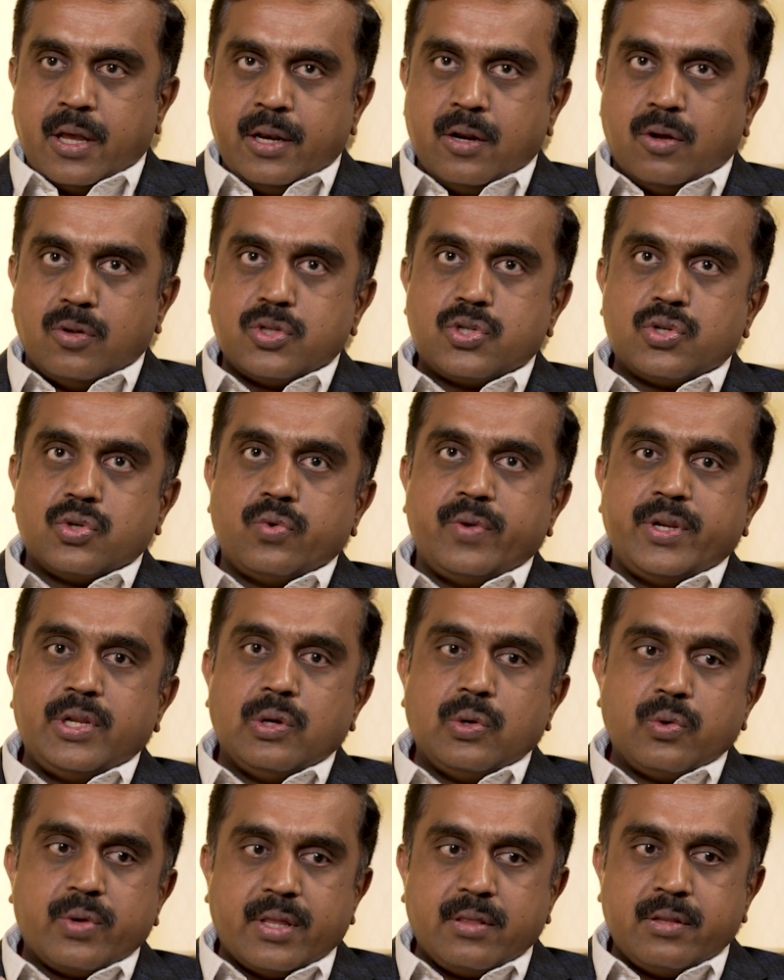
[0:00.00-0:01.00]
And also, when you
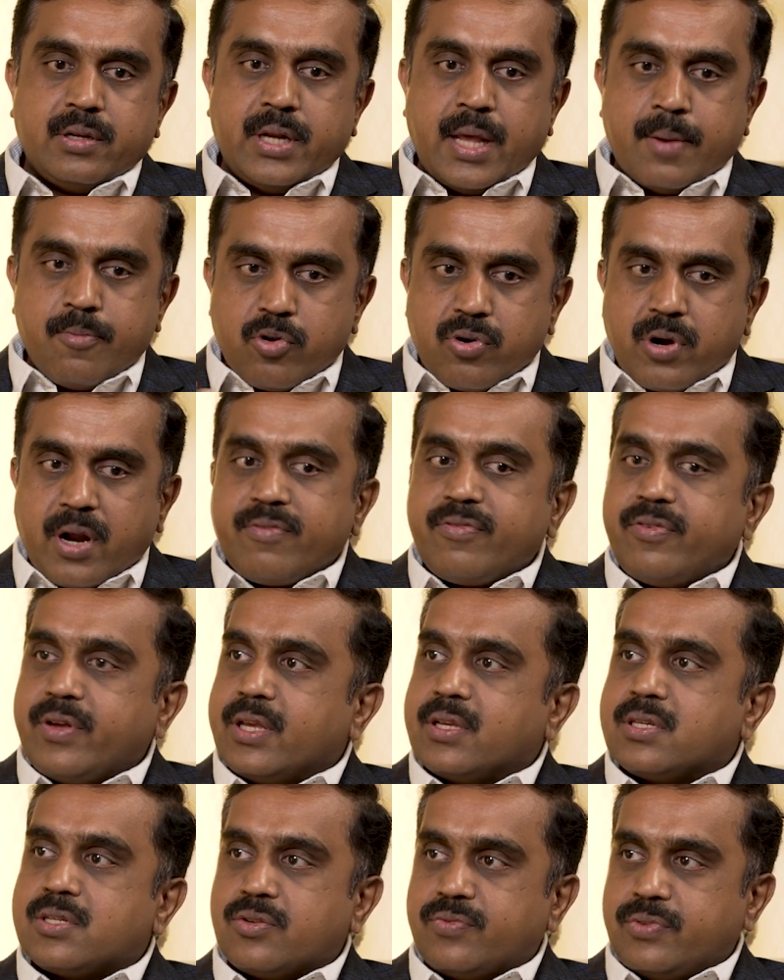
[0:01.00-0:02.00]
look at the
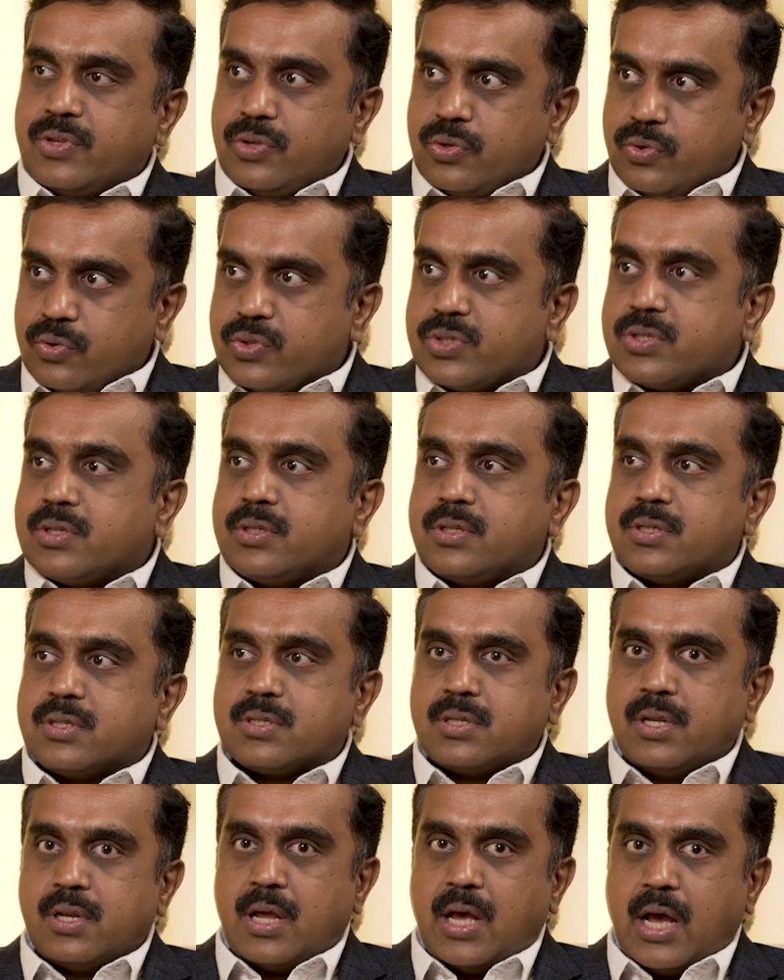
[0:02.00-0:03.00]
demographics of the
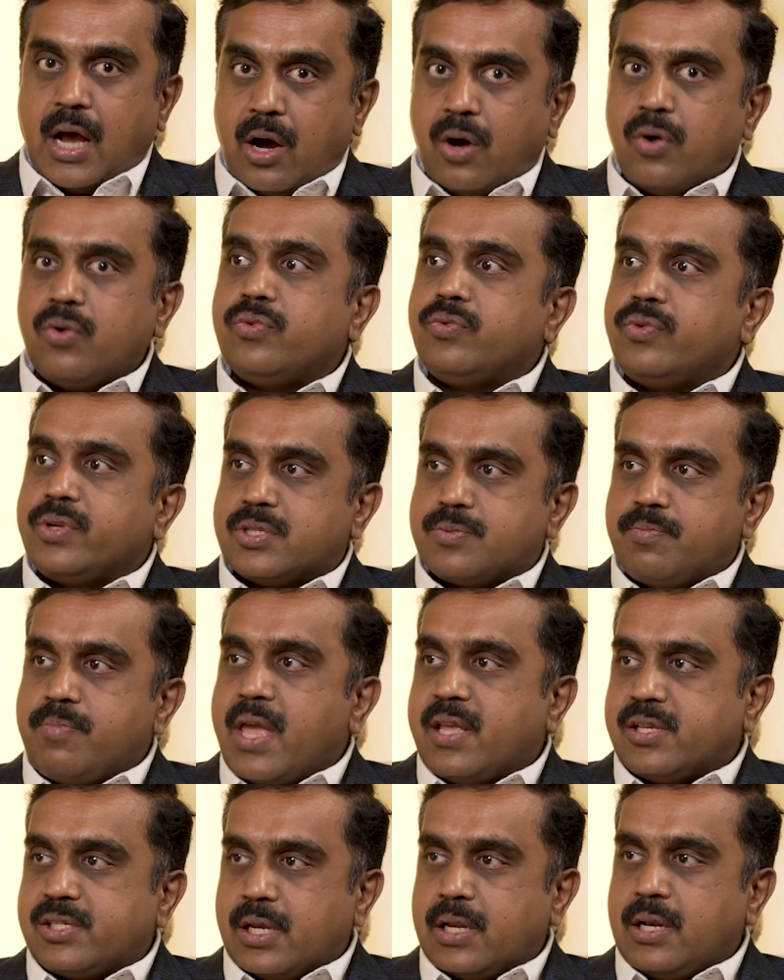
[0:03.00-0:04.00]
users and how it's
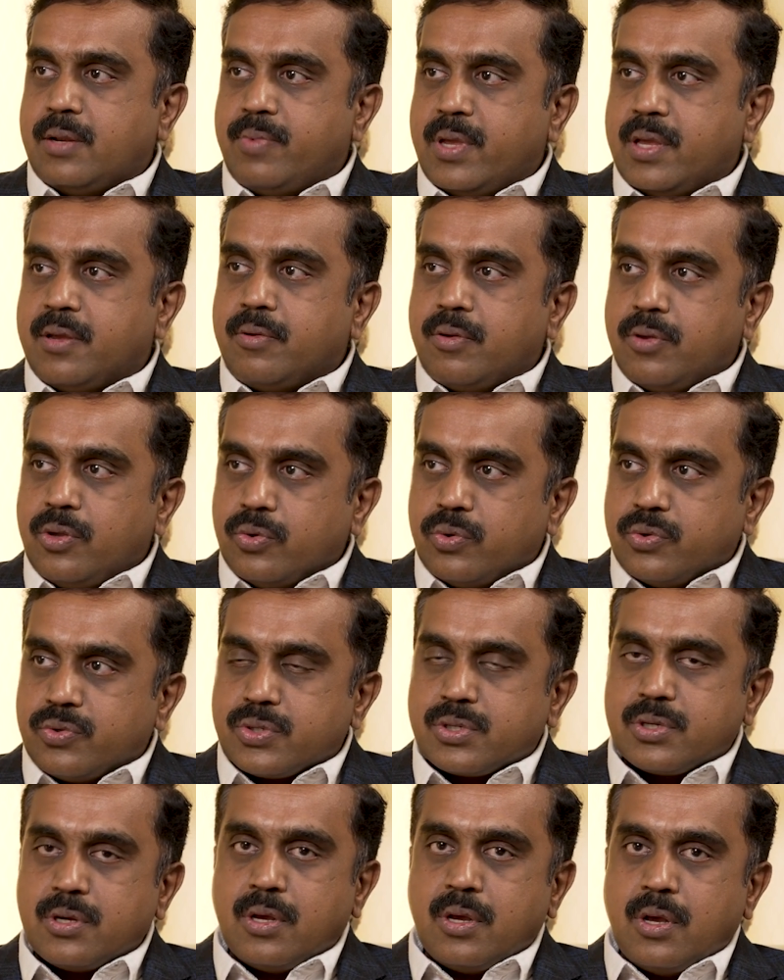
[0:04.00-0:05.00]
basically being
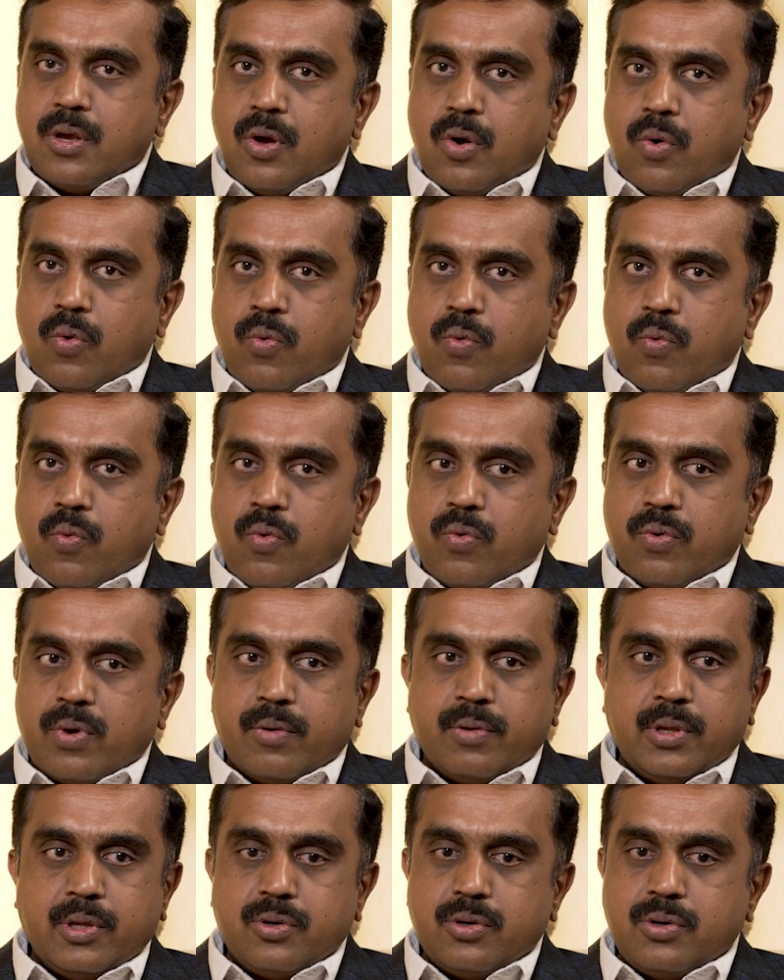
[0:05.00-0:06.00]
used,
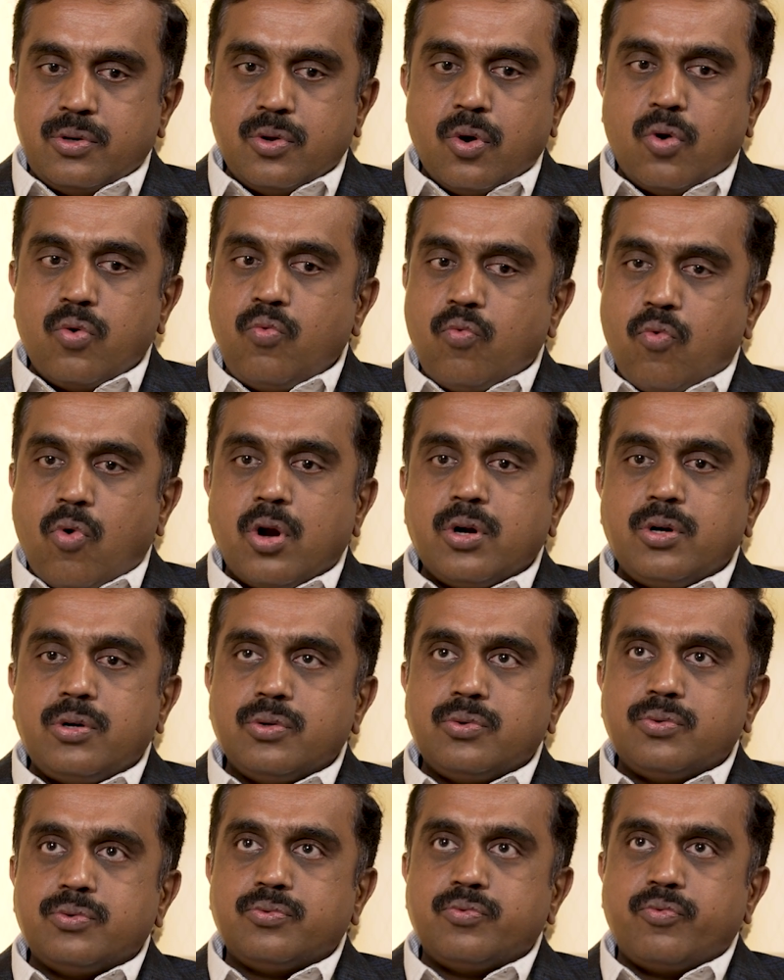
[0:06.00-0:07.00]
you don't want
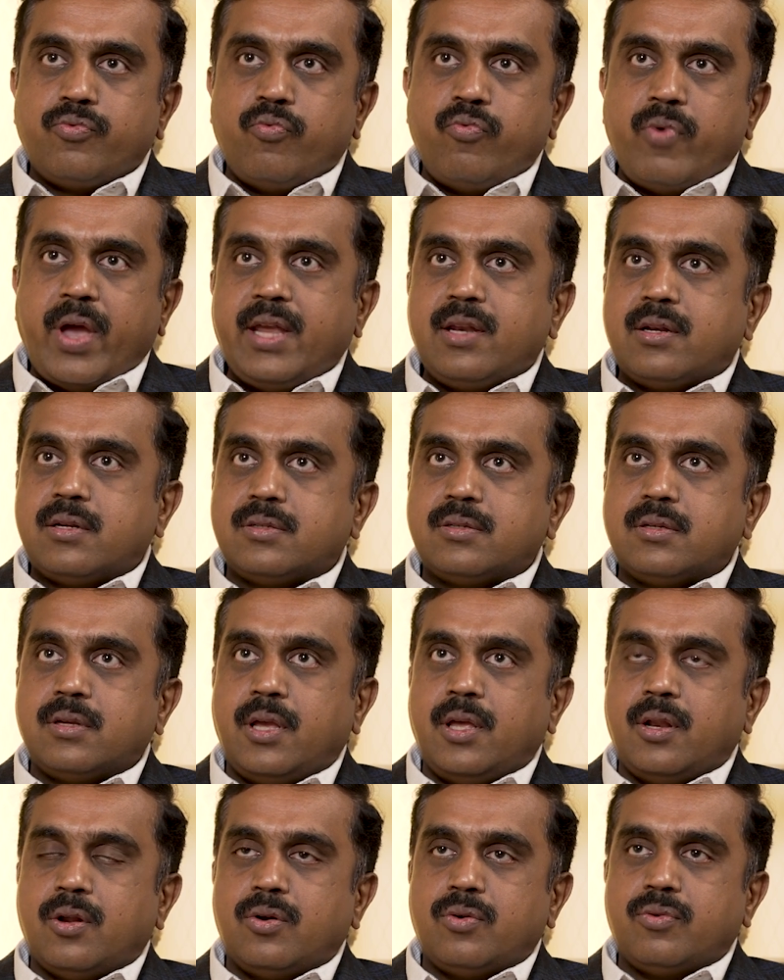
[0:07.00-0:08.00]
to wait,
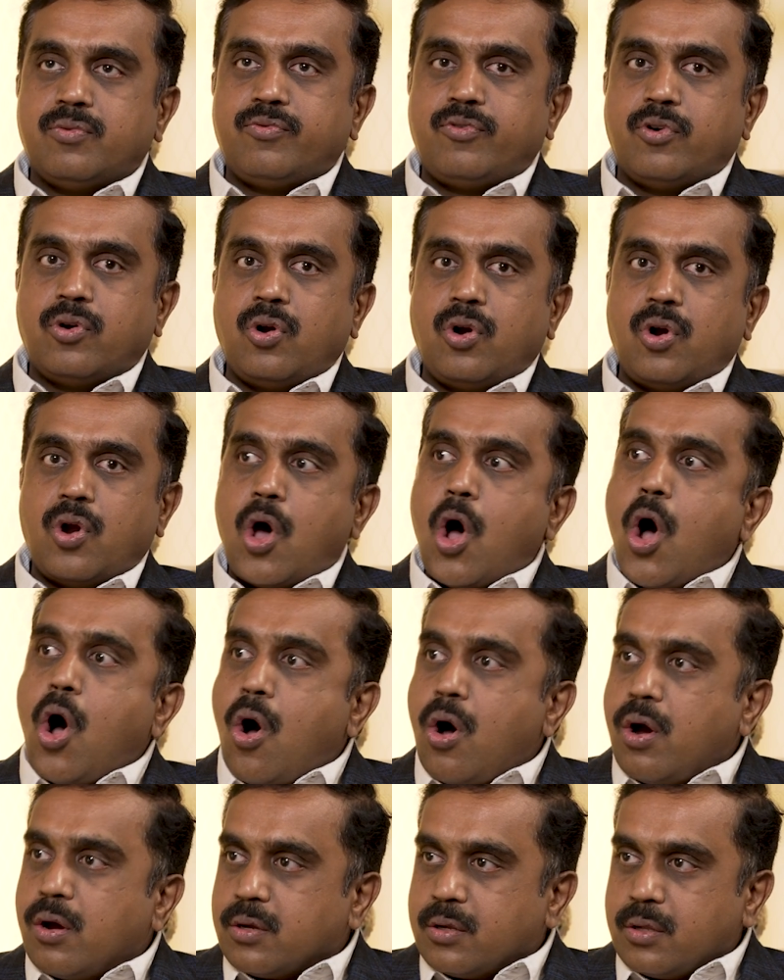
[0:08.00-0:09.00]
for
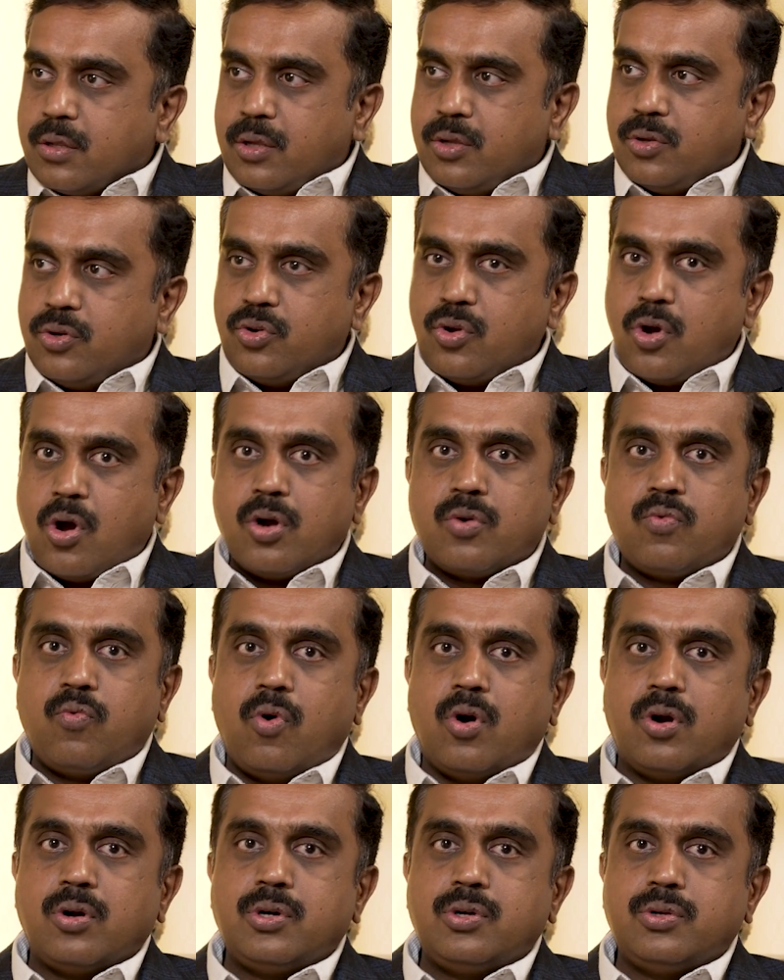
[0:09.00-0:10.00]
long. You do not
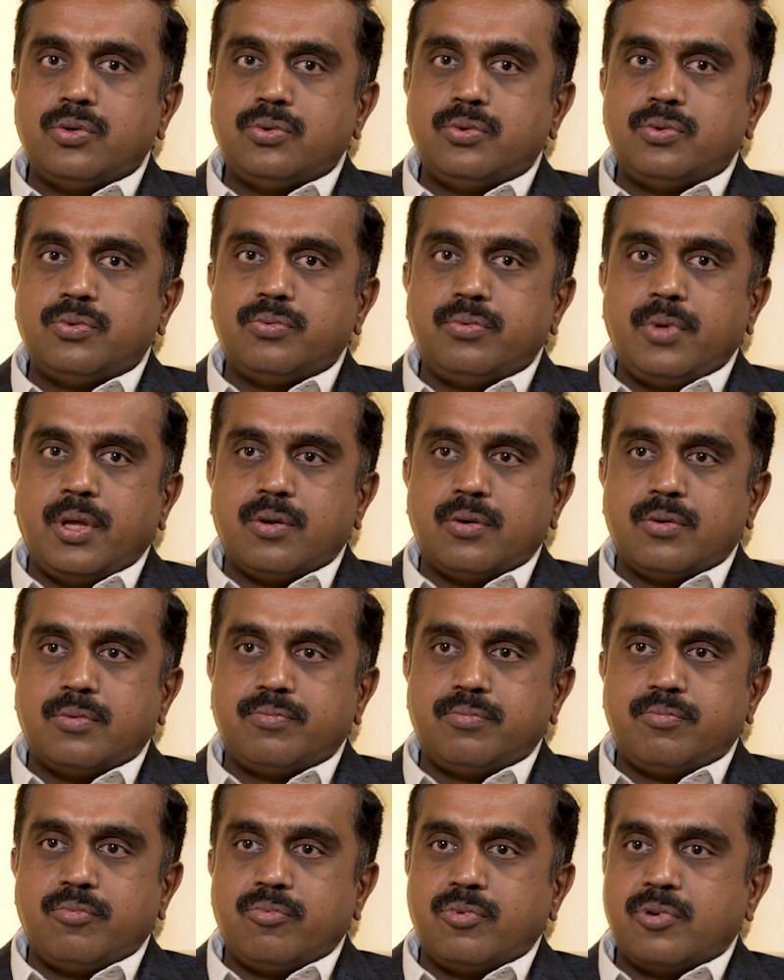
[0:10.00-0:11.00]
want to,
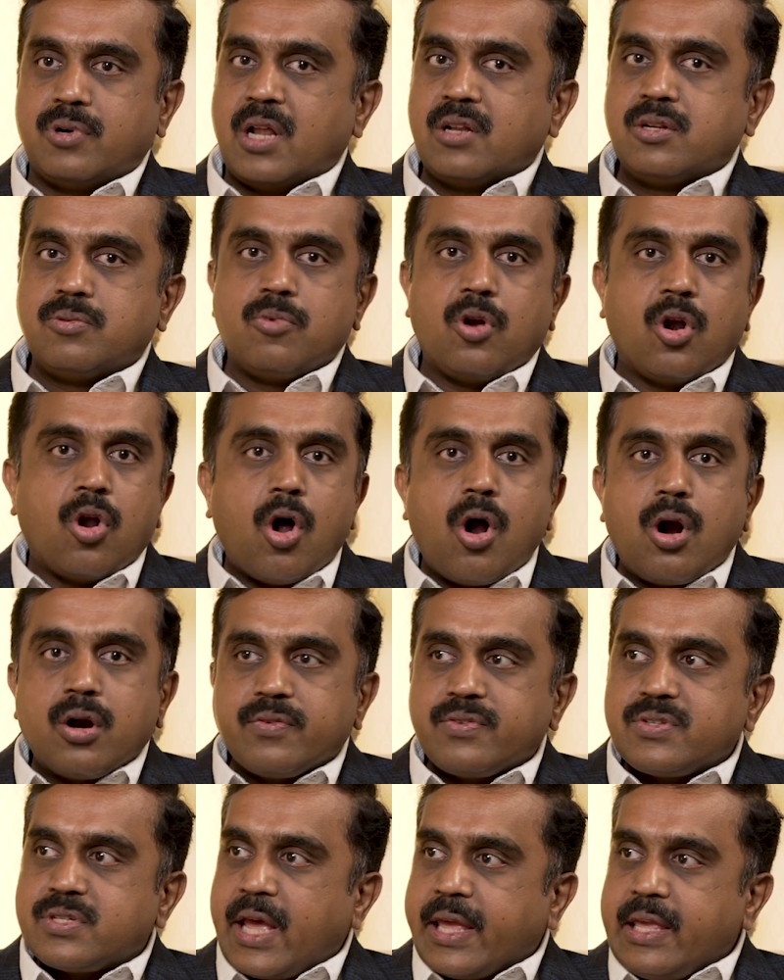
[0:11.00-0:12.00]
run a lot
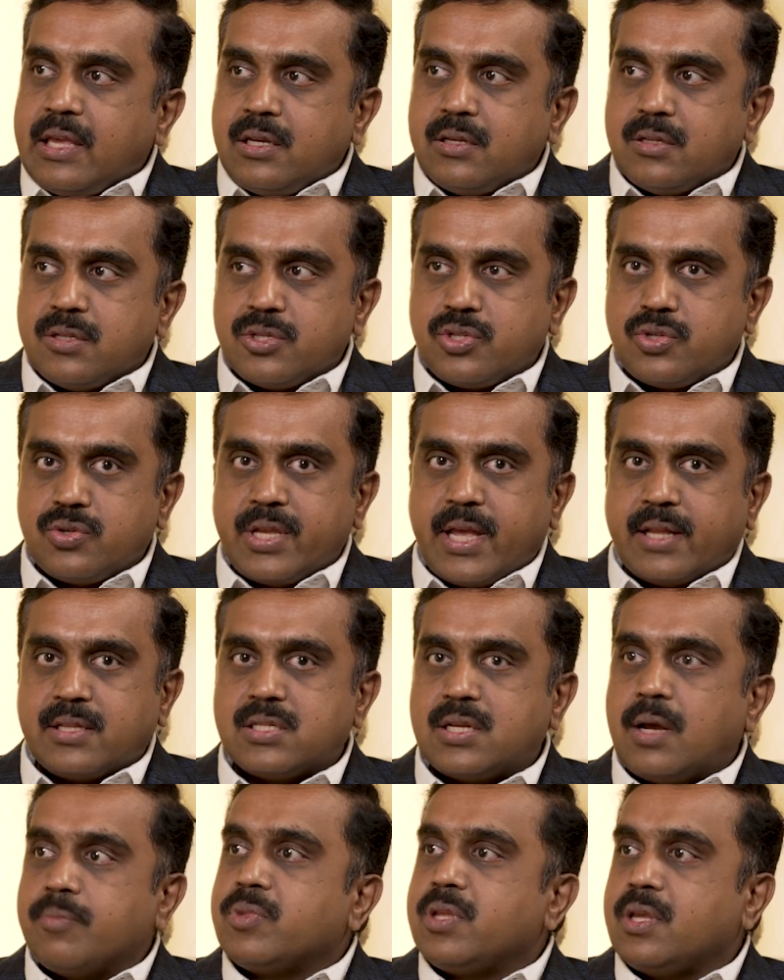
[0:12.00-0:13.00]
of cycles to get
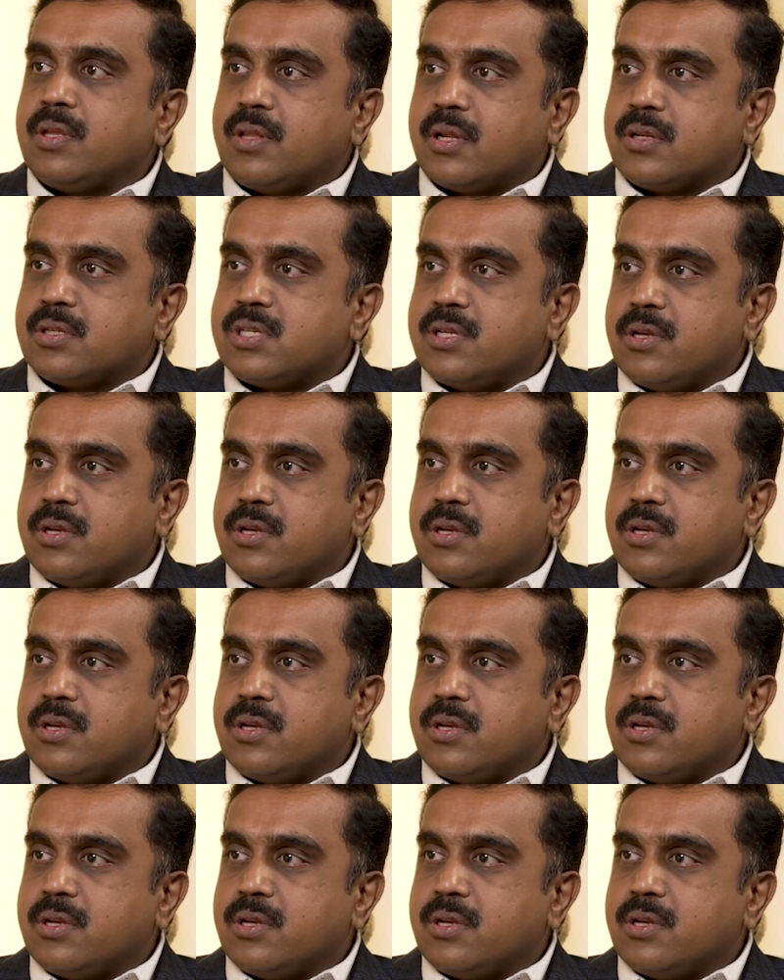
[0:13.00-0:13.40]
something that's